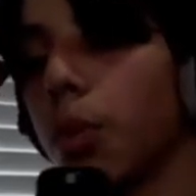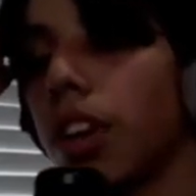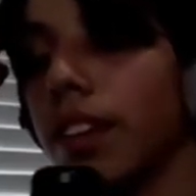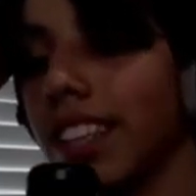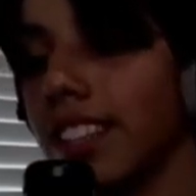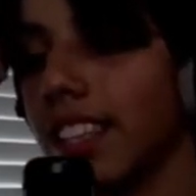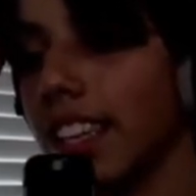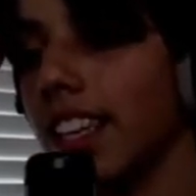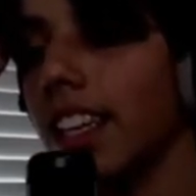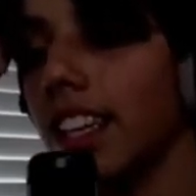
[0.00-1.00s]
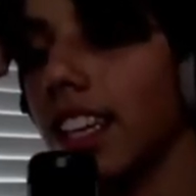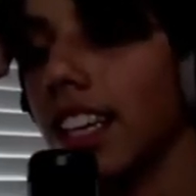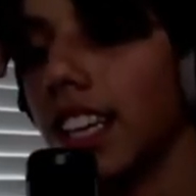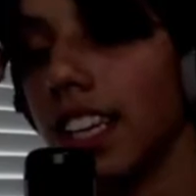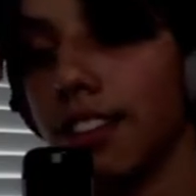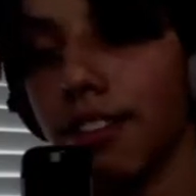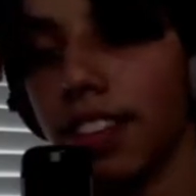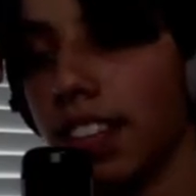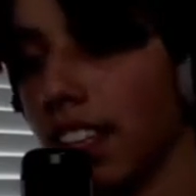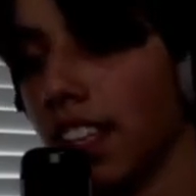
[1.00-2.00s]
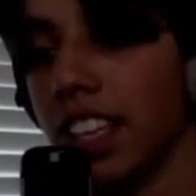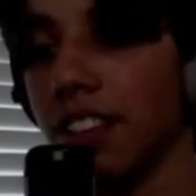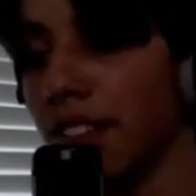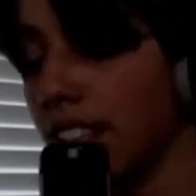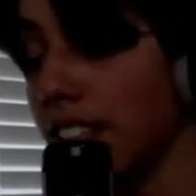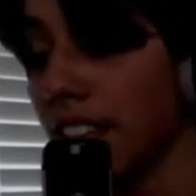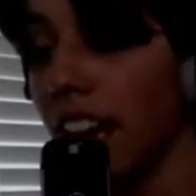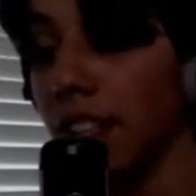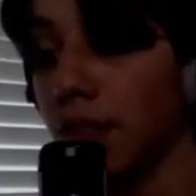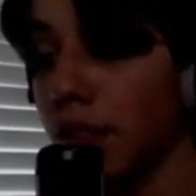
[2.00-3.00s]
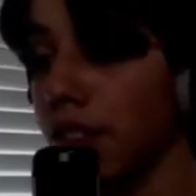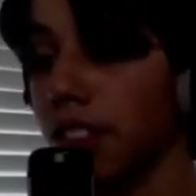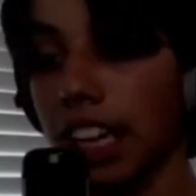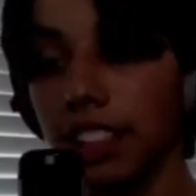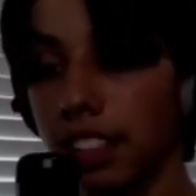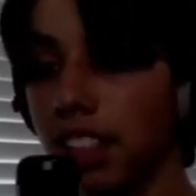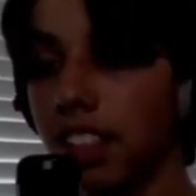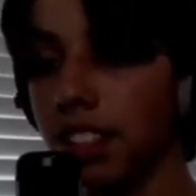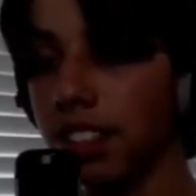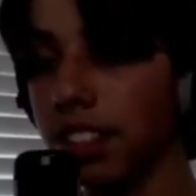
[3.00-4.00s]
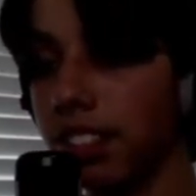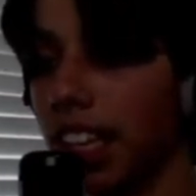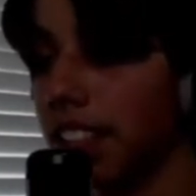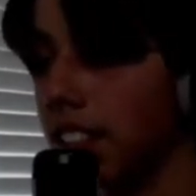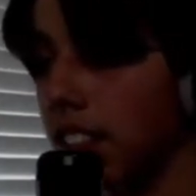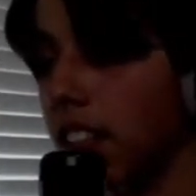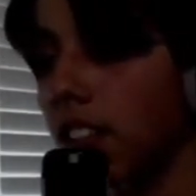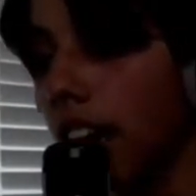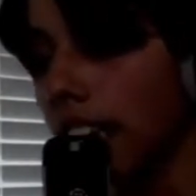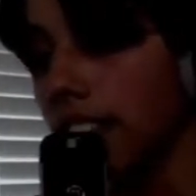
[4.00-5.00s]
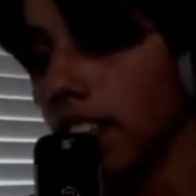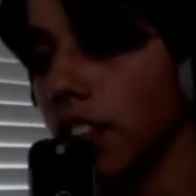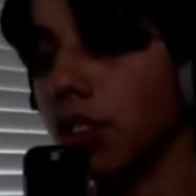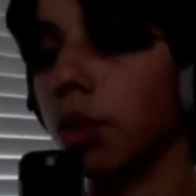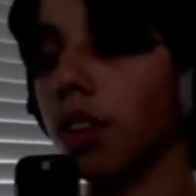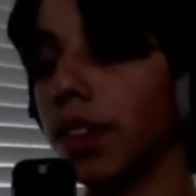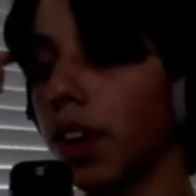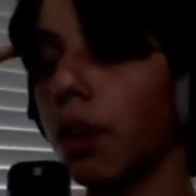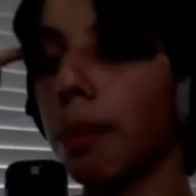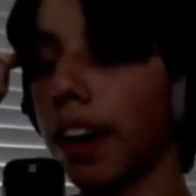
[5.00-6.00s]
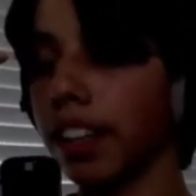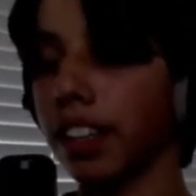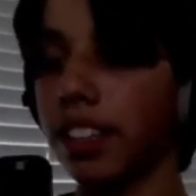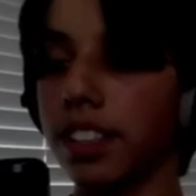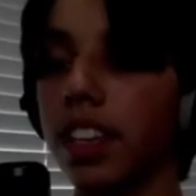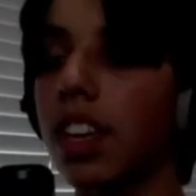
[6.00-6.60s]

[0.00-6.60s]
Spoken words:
Whatever this thing, if if it decides for you, then that's it. So you got to take control of your own life.